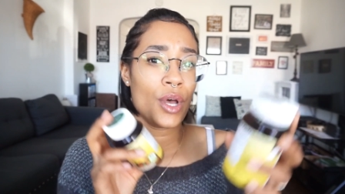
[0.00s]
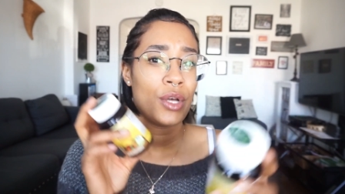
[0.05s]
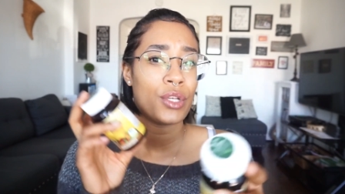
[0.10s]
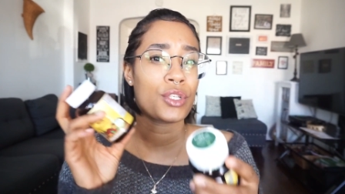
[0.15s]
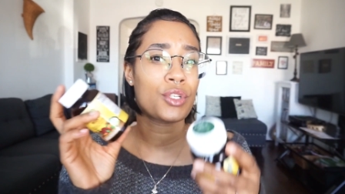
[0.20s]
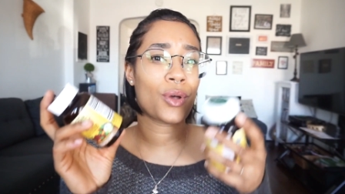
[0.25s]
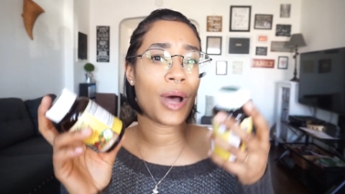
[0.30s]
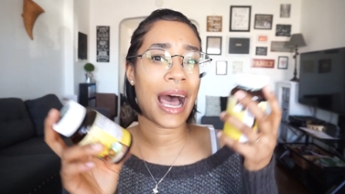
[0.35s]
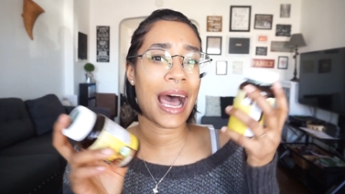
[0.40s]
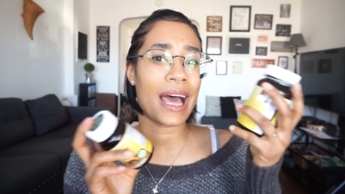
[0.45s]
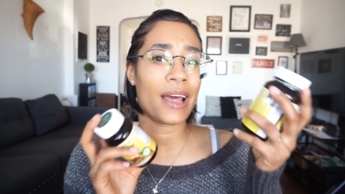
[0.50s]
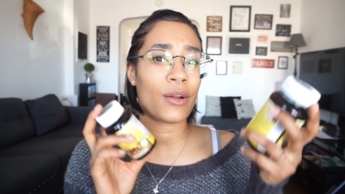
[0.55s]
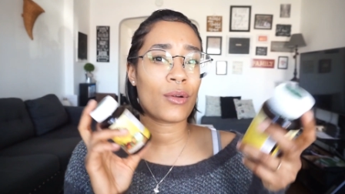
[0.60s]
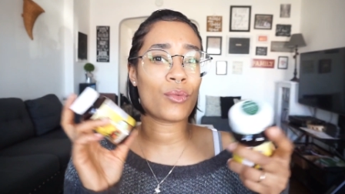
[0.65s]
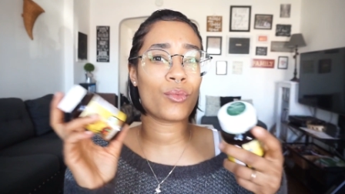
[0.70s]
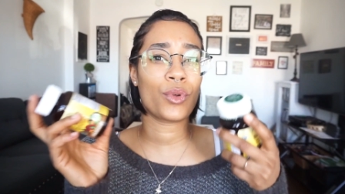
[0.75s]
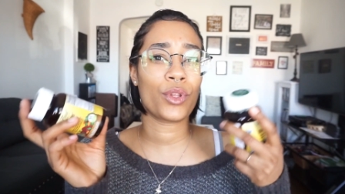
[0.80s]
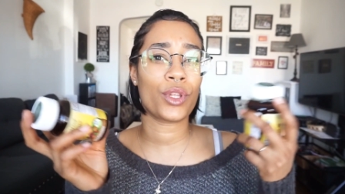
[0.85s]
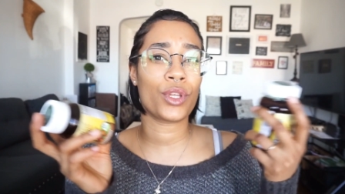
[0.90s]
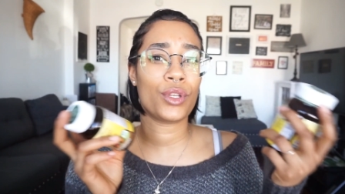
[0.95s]
So I
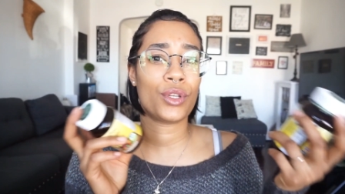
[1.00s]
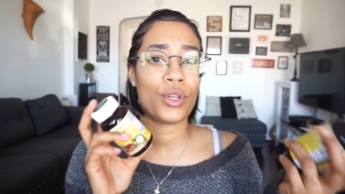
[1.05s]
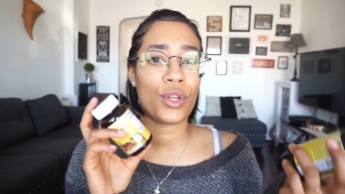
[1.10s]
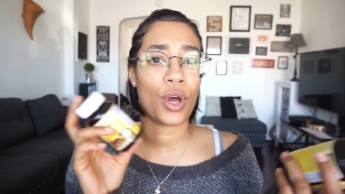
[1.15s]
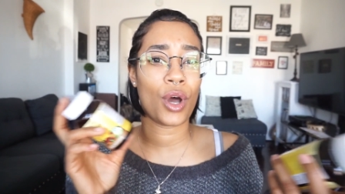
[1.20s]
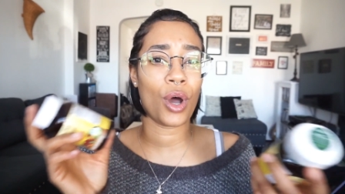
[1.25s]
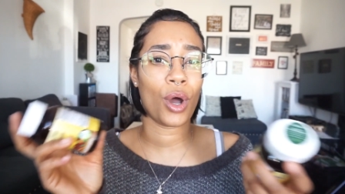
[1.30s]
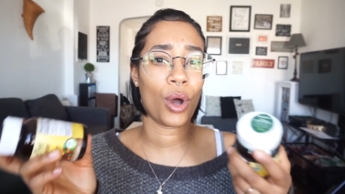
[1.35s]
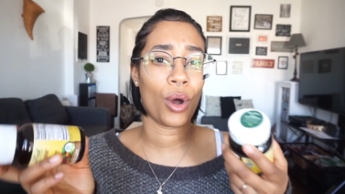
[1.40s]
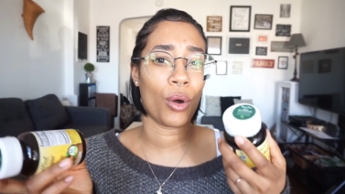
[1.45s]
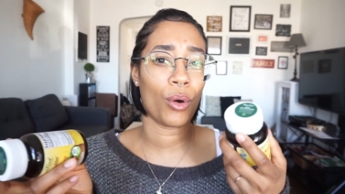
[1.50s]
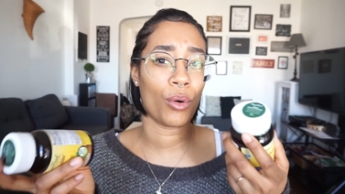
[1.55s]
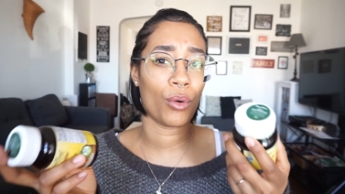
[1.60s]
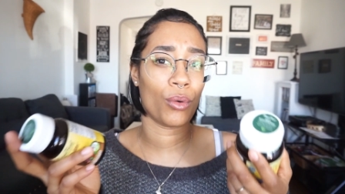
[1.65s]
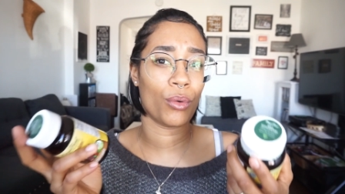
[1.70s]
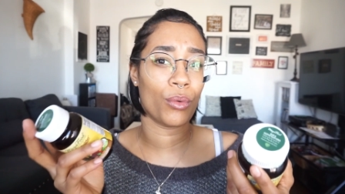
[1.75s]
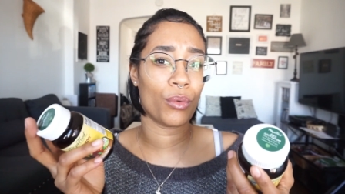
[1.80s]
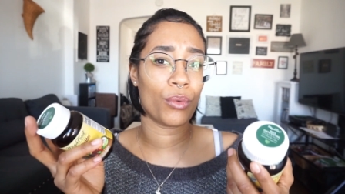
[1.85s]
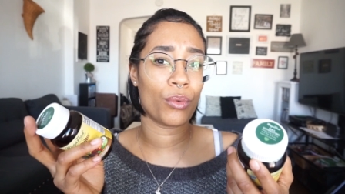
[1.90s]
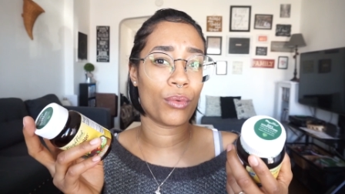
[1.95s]
don't really
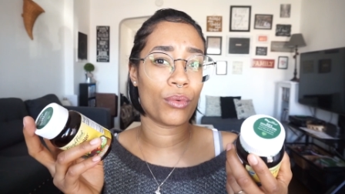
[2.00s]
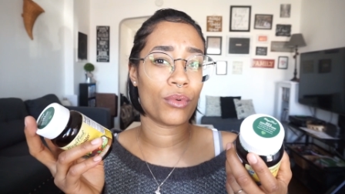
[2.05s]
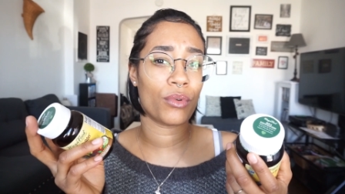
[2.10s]
know